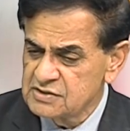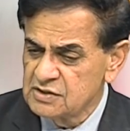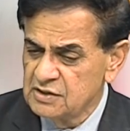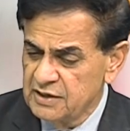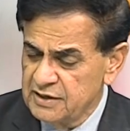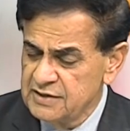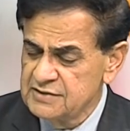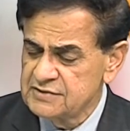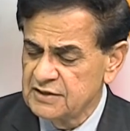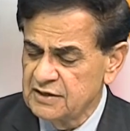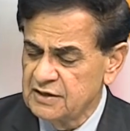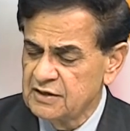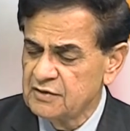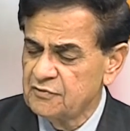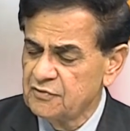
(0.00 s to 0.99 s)
lady
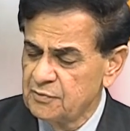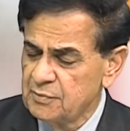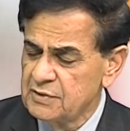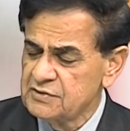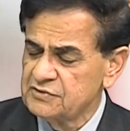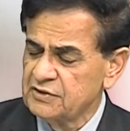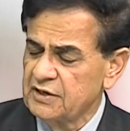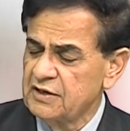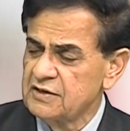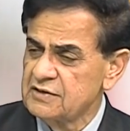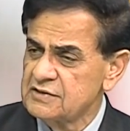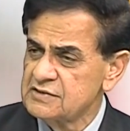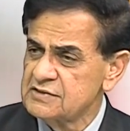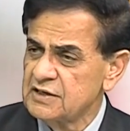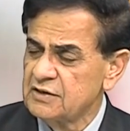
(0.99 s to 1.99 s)
senators, female
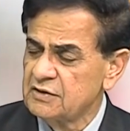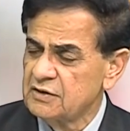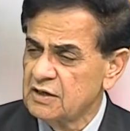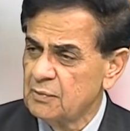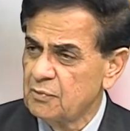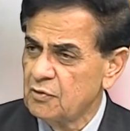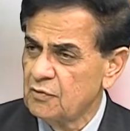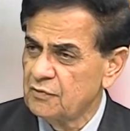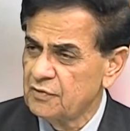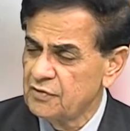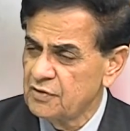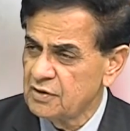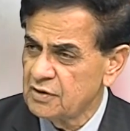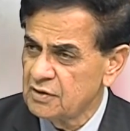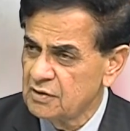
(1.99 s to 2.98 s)
senators, and a couple of
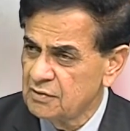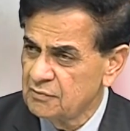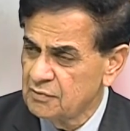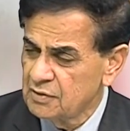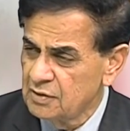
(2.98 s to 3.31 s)
other